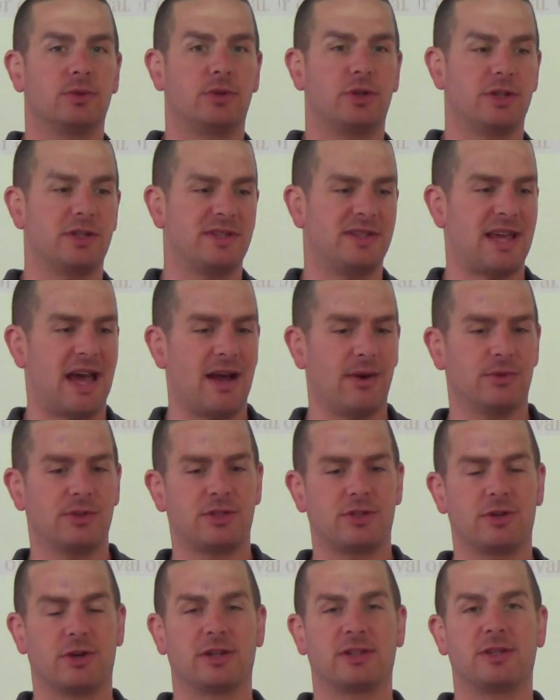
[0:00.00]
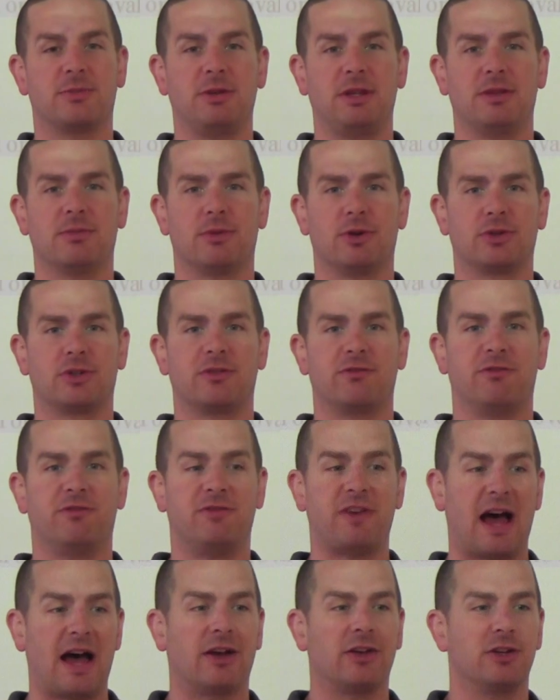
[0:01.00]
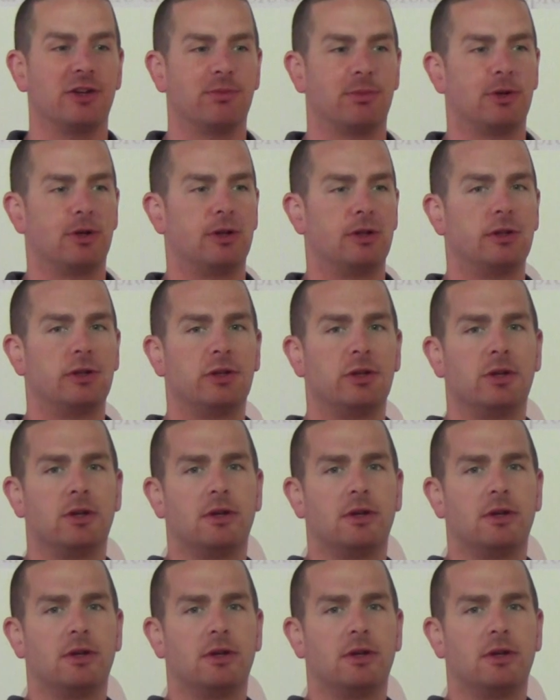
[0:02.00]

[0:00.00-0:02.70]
Because that was thought to be the most valuable